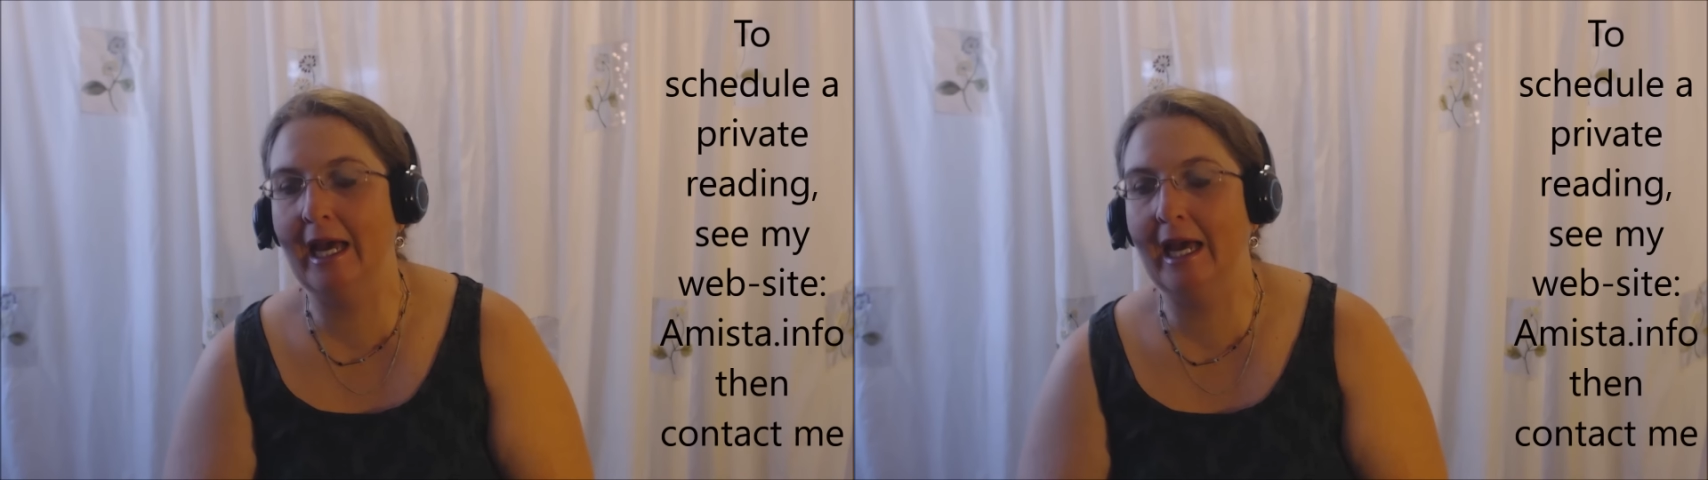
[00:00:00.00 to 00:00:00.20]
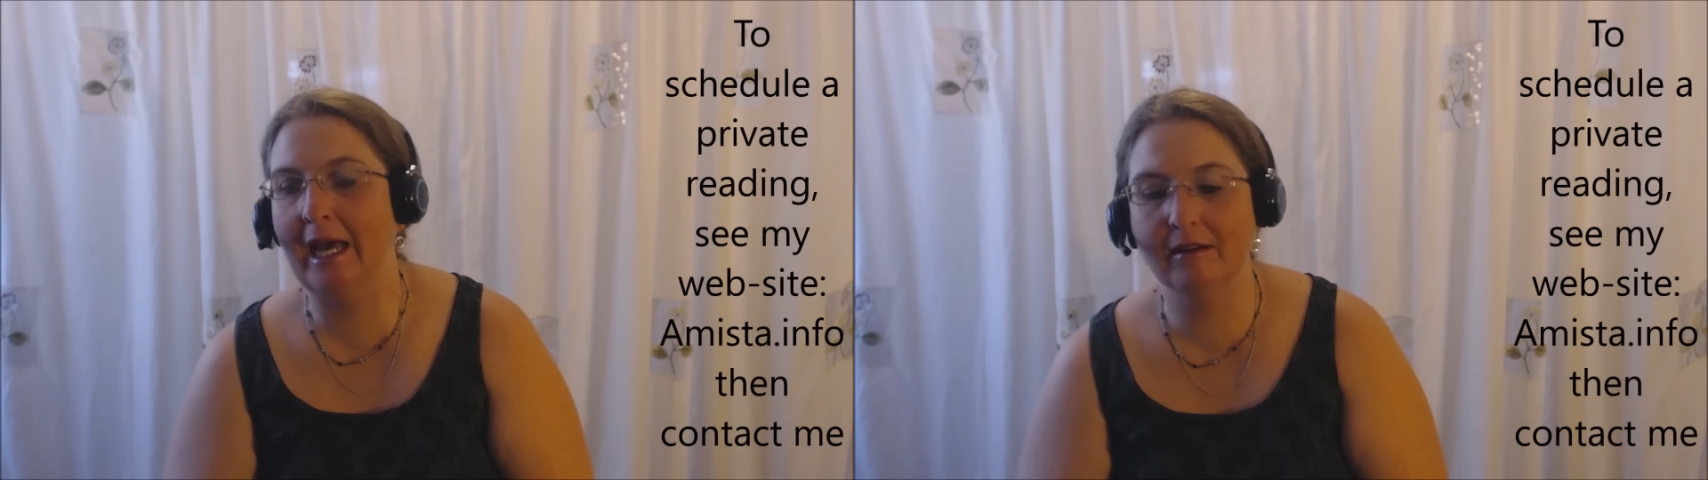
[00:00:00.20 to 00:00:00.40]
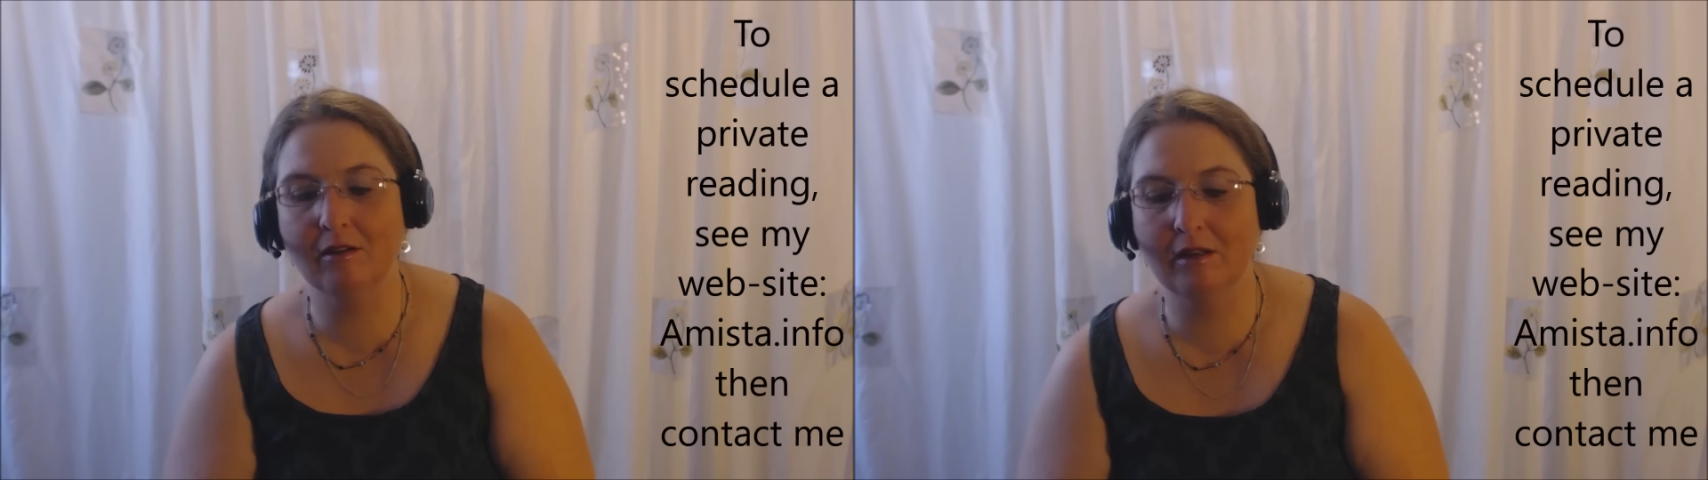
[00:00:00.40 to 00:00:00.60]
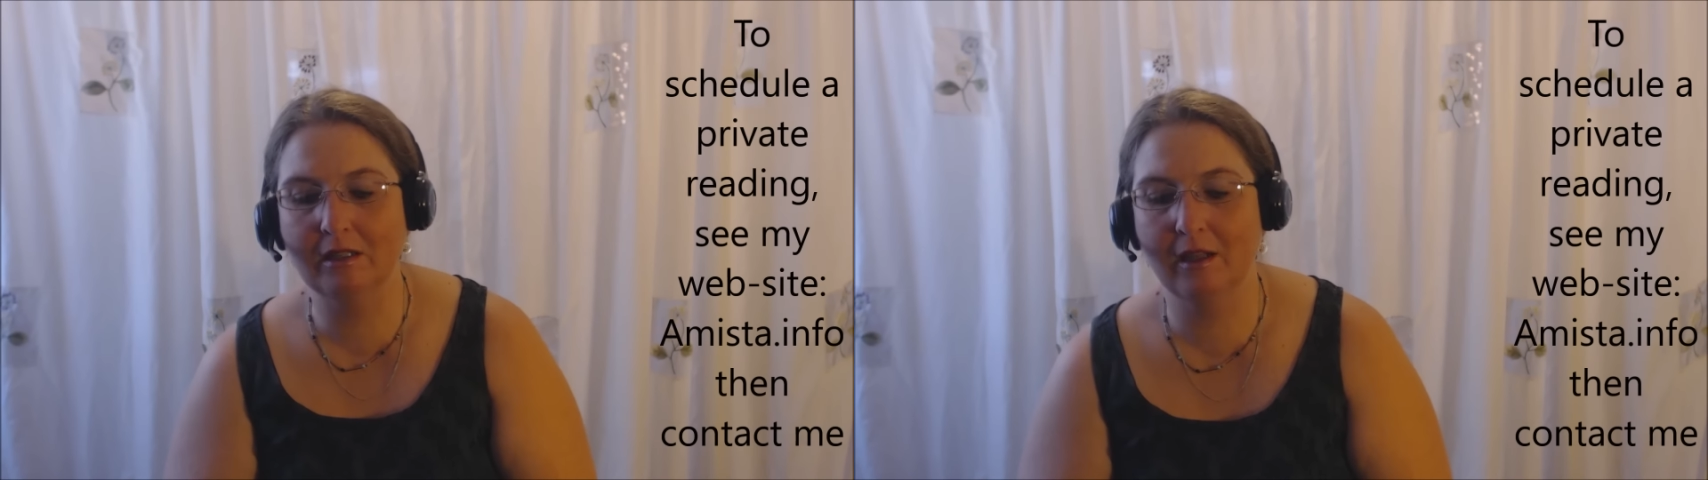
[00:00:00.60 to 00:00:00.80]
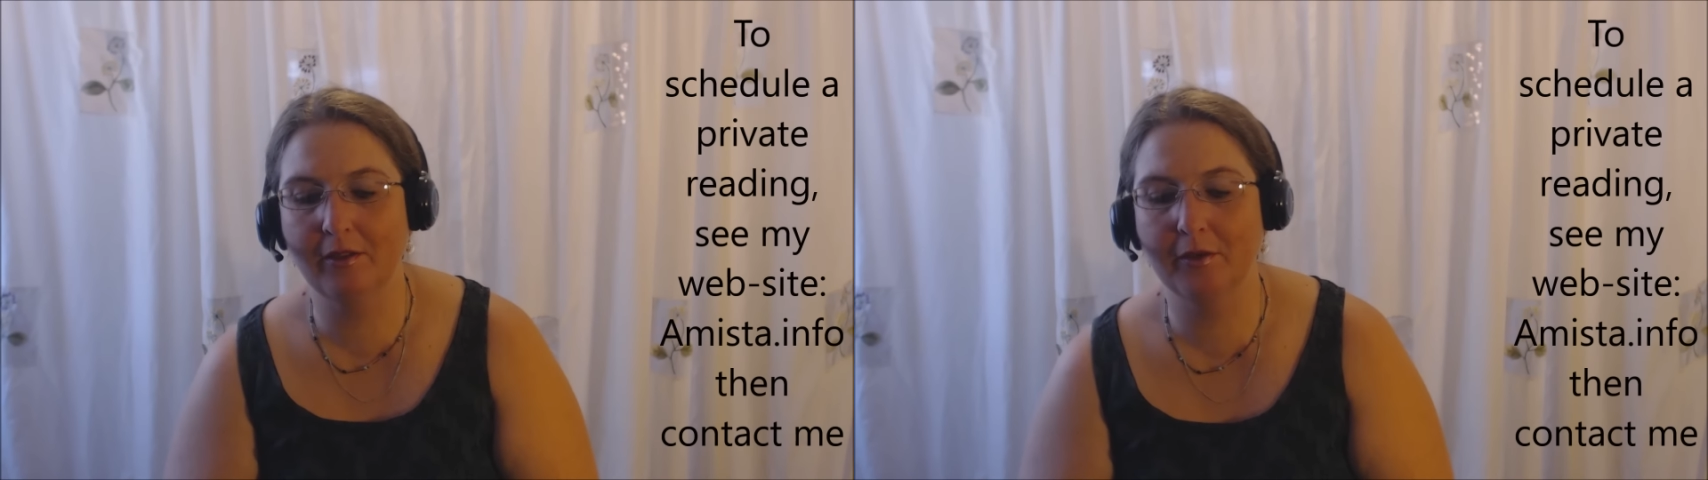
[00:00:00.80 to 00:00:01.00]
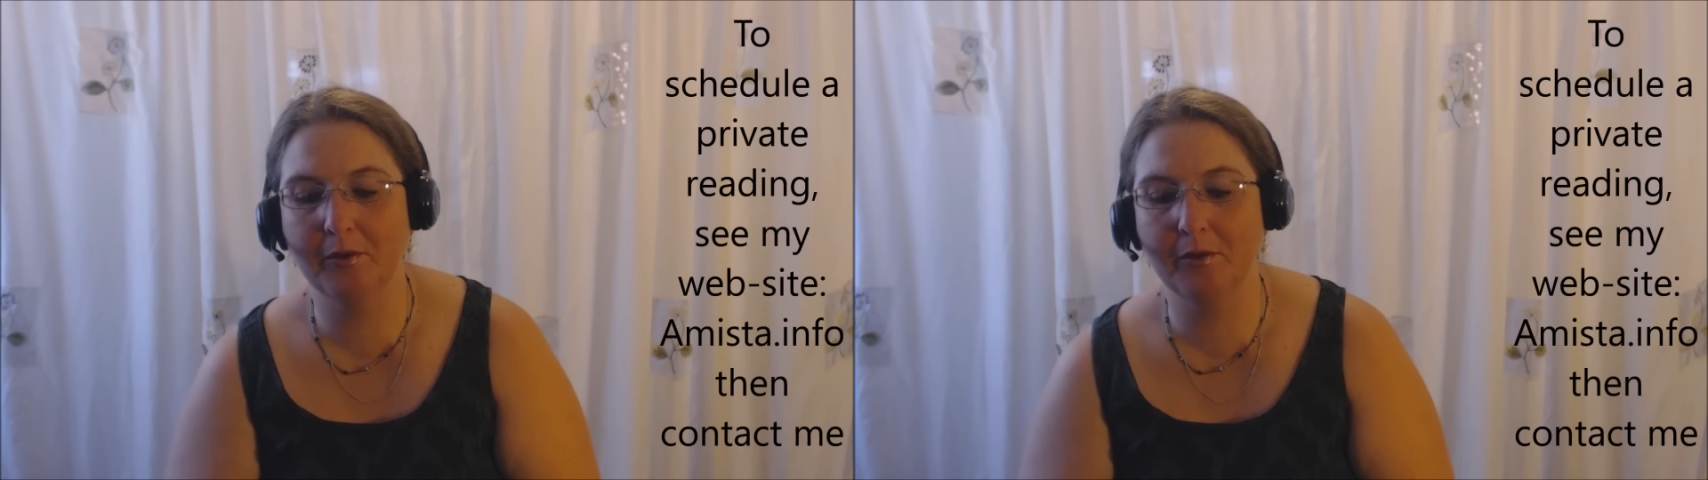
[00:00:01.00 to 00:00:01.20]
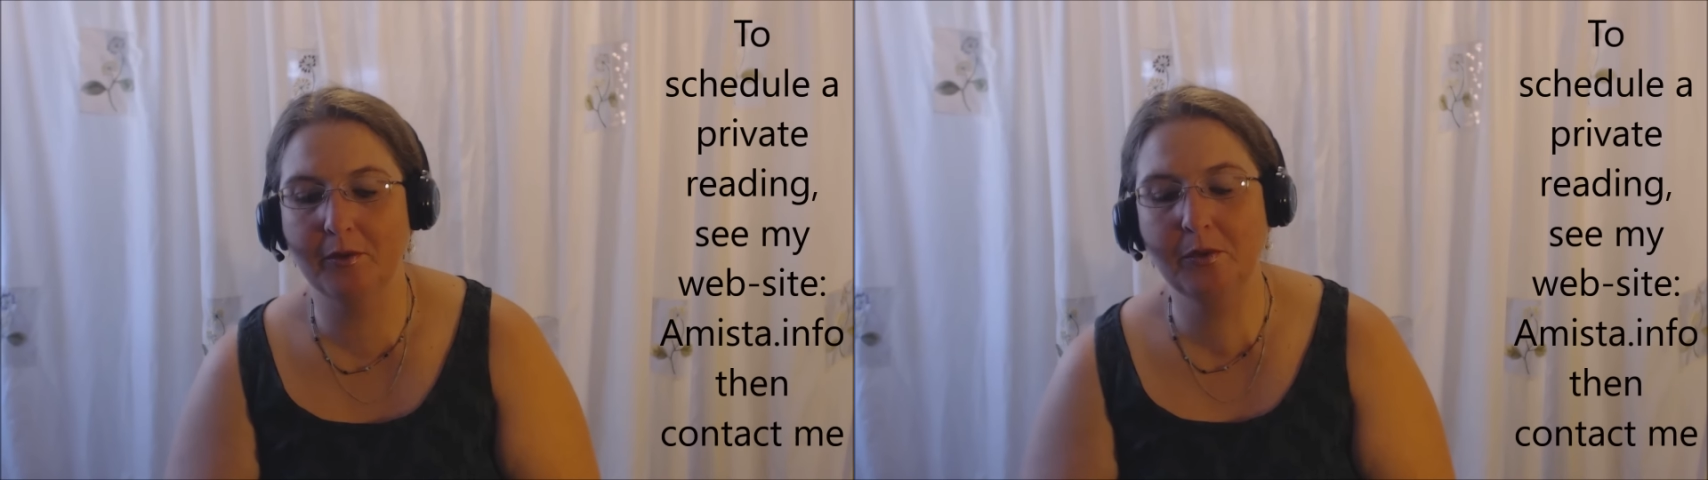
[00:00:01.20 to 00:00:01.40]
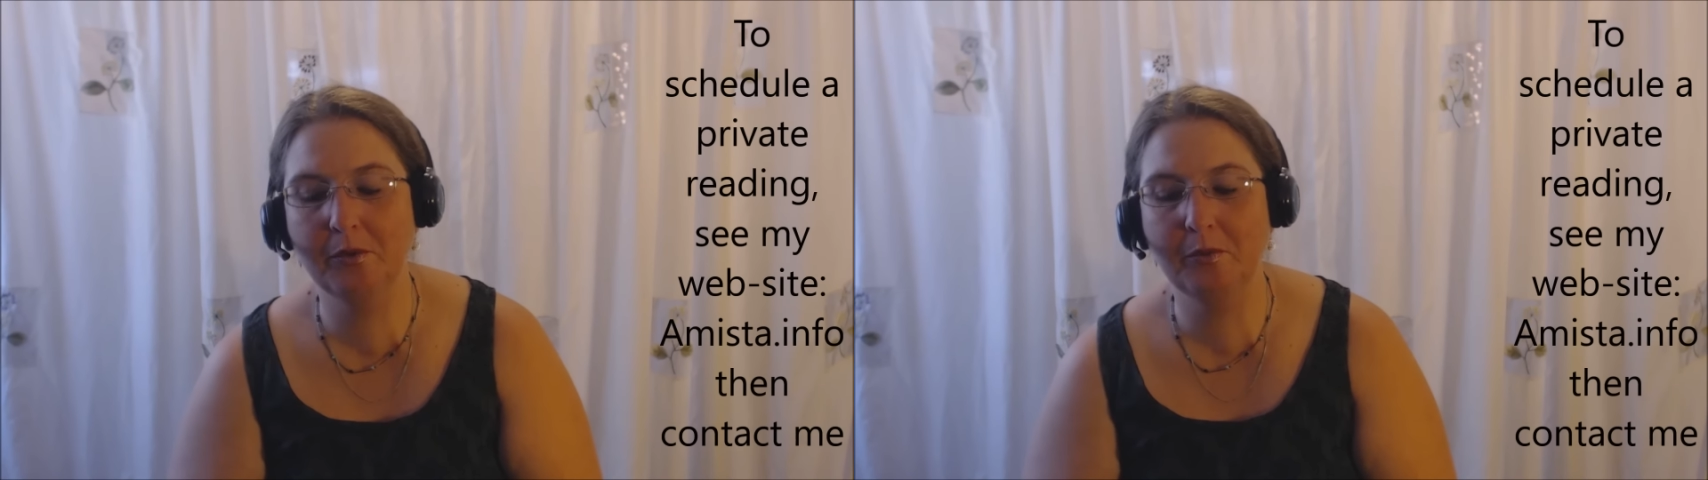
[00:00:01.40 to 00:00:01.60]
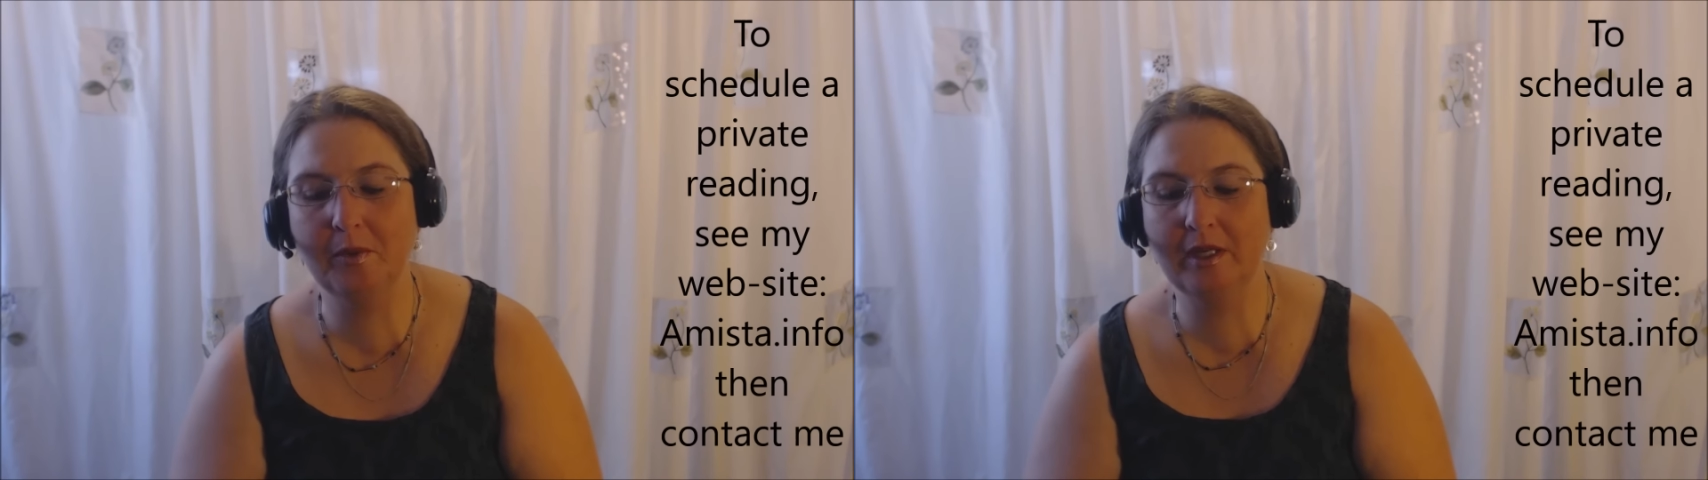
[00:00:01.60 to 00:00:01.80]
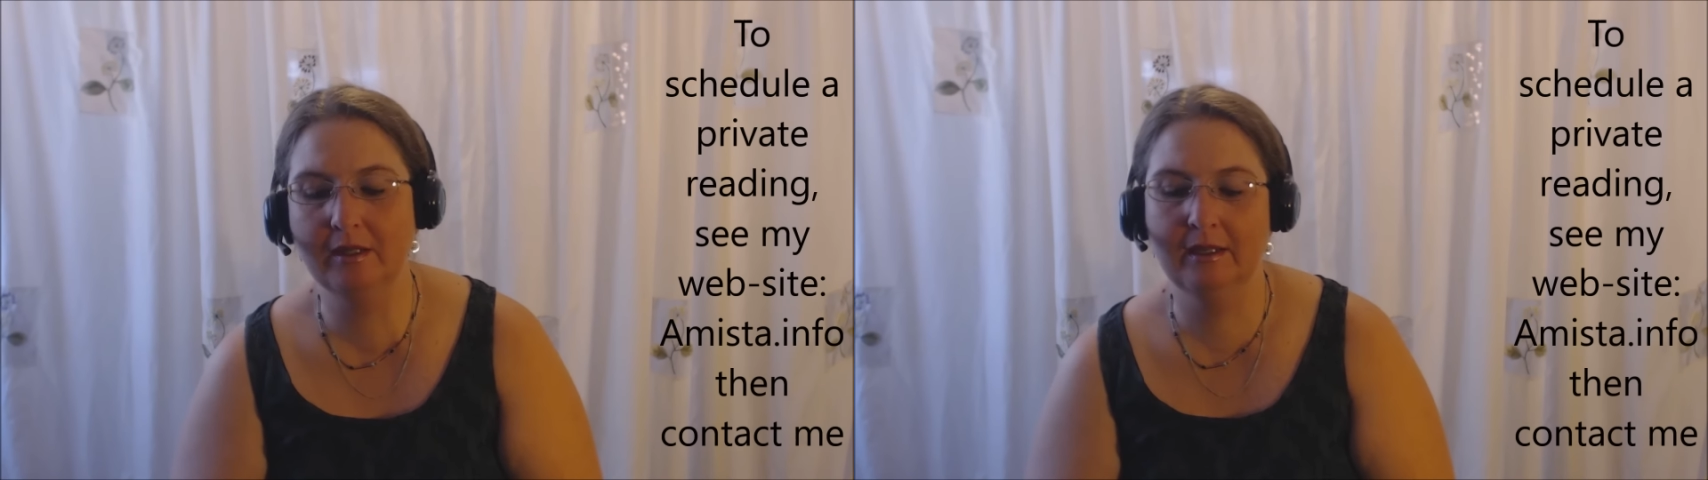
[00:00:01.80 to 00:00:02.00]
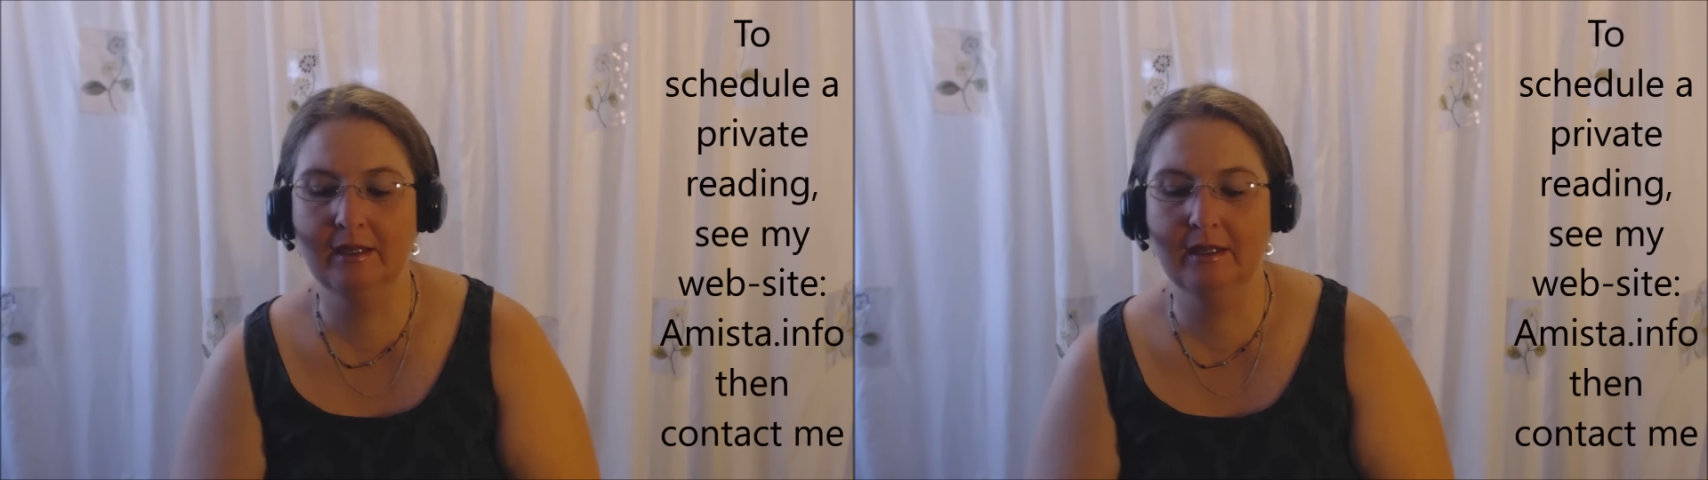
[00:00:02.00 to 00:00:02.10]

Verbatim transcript: adding on another room.